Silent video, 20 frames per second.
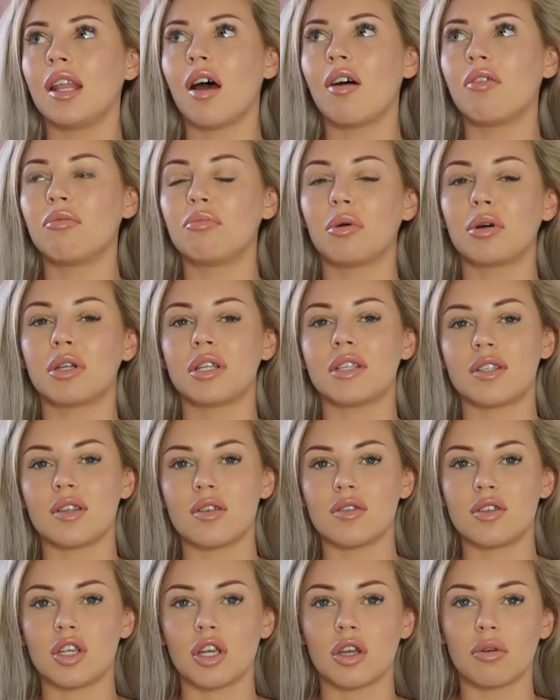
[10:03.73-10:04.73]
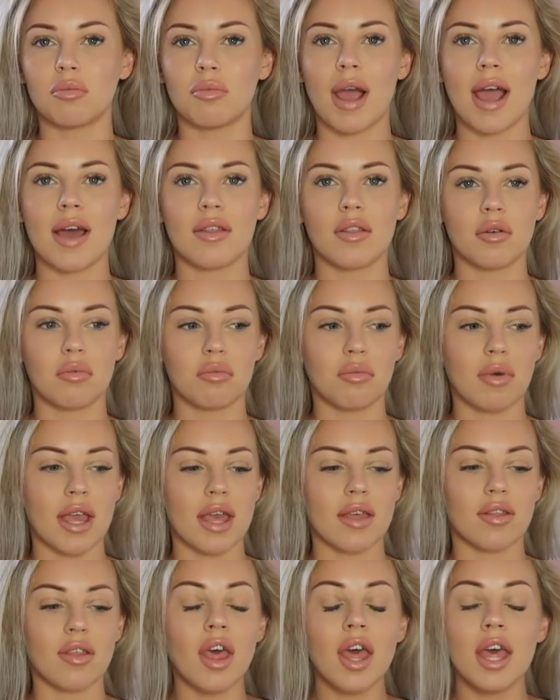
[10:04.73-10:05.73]
love bodysuits. You can wear them
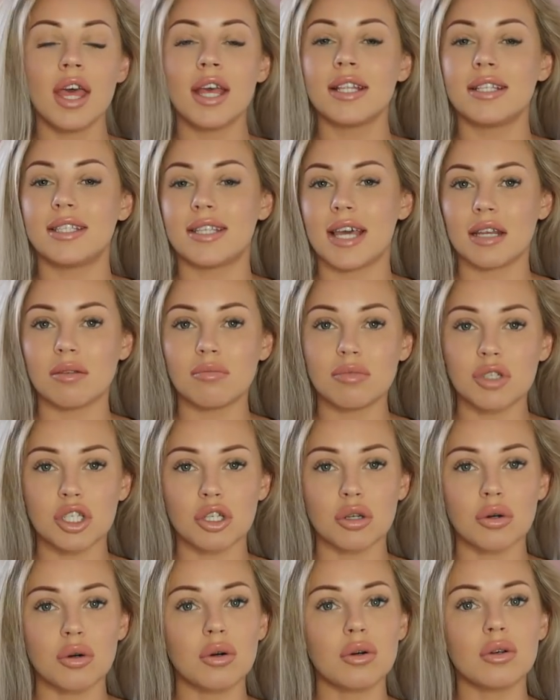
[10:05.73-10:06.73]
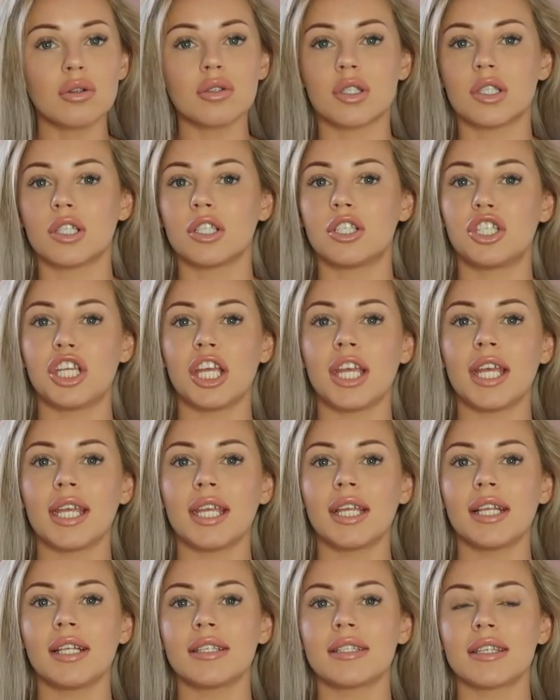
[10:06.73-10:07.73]
with denim shorts,
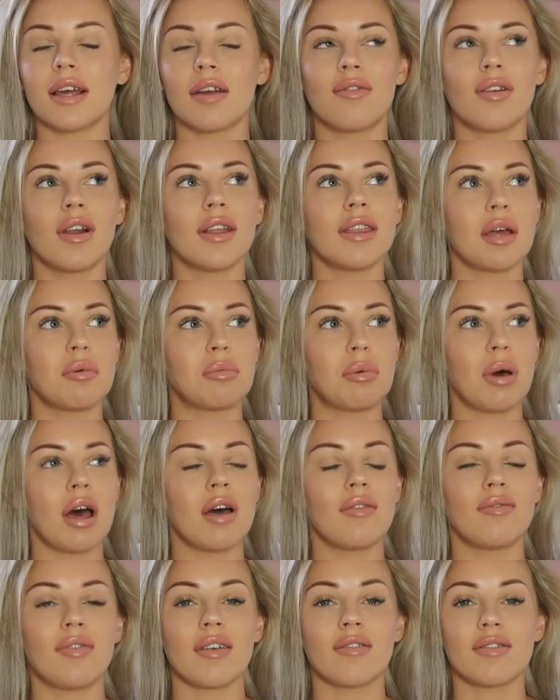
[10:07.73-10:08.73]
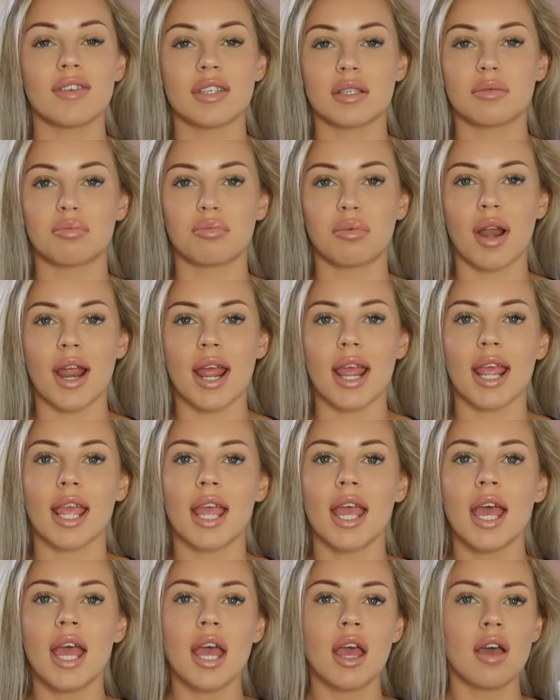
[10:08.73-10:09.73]
jeans. I feel like they're perfect for
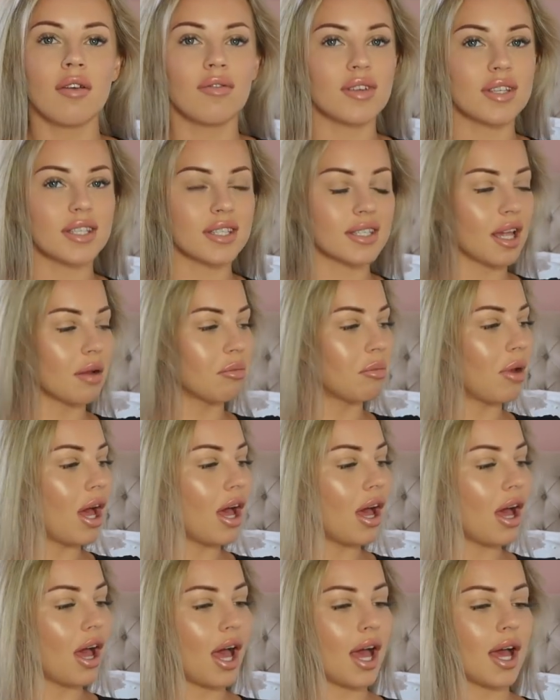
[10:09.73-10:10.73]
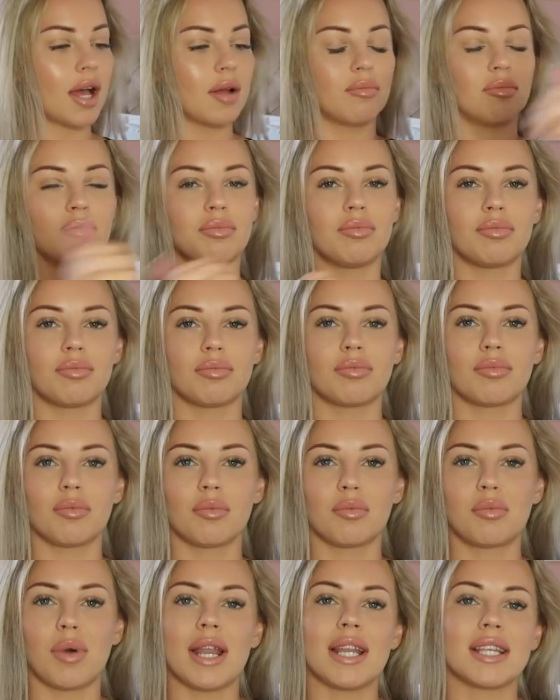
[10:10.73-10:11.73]
spring. For summer,
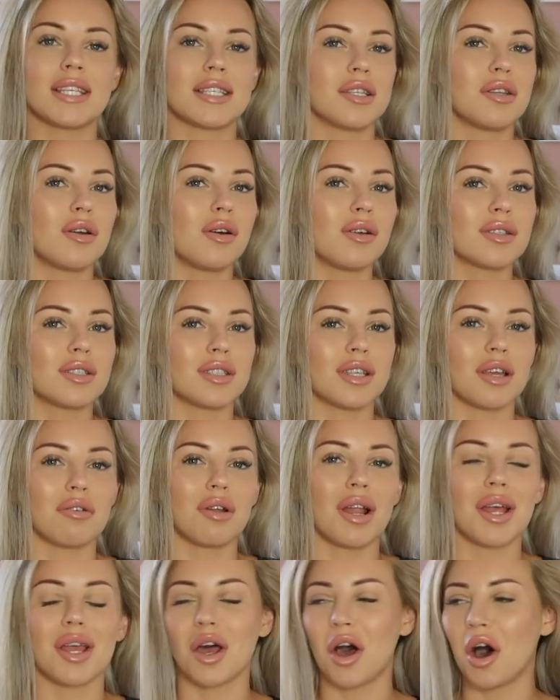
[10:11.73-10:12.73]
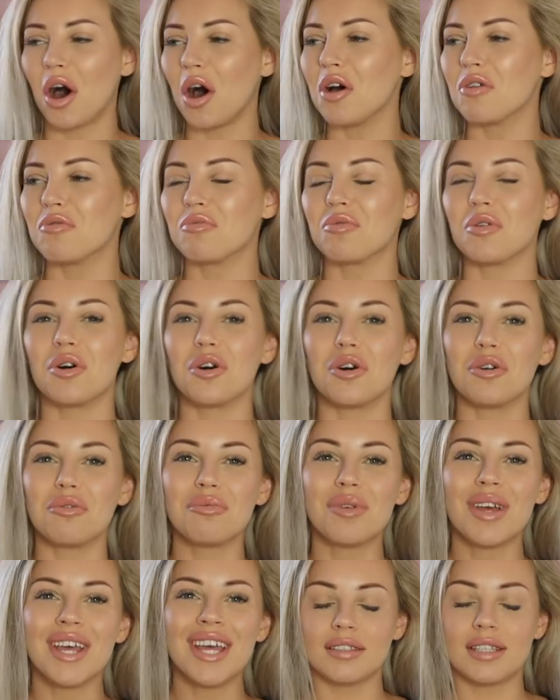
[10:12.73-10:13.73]
when it's not so like hot and
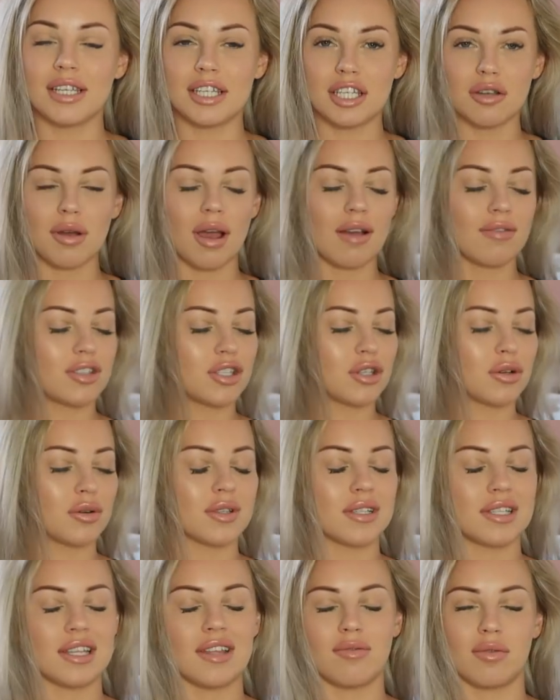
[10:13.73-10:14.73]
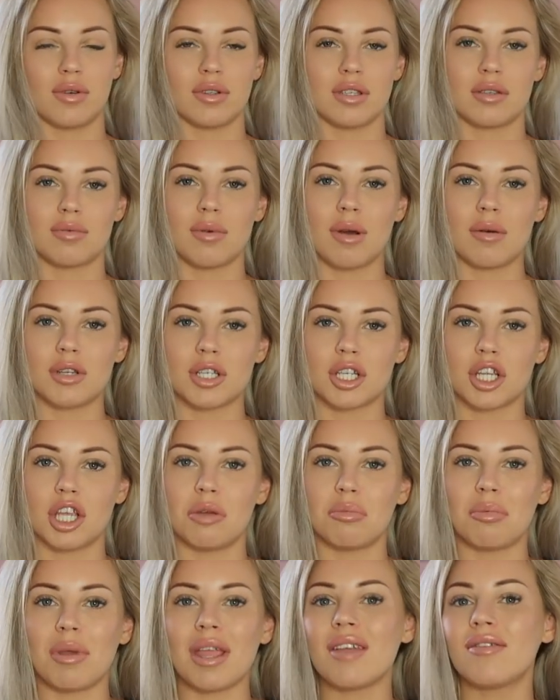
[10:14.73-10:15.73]
warm, they do have shorter sleeve ones as well, which are
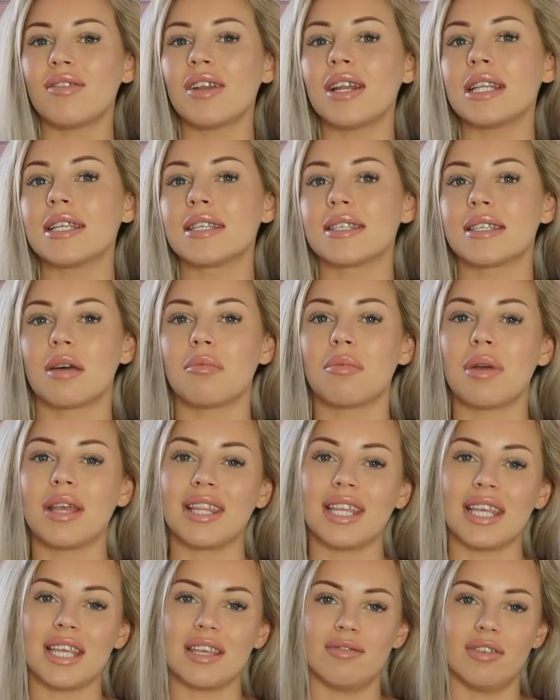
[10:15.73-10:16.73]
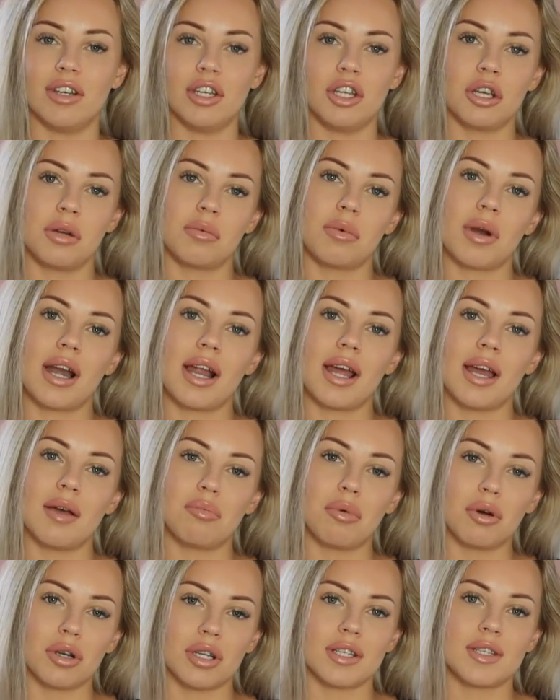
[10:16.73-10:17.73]
cute. But even in the summer, in the evening, you can wear a
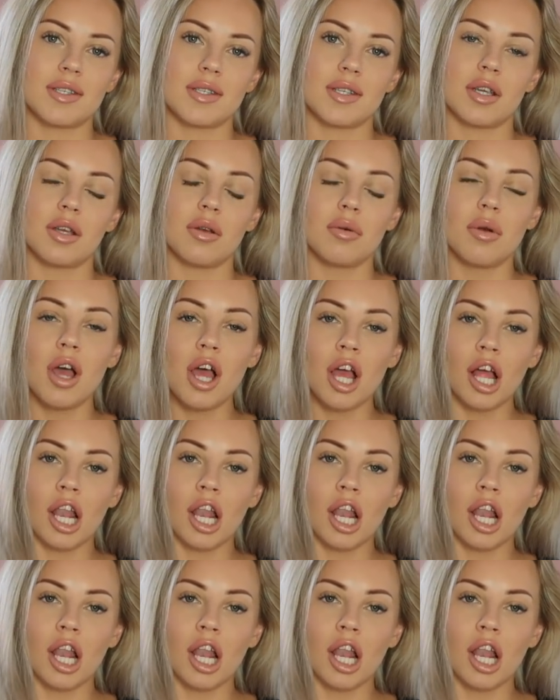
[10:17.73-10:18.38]
bodysuit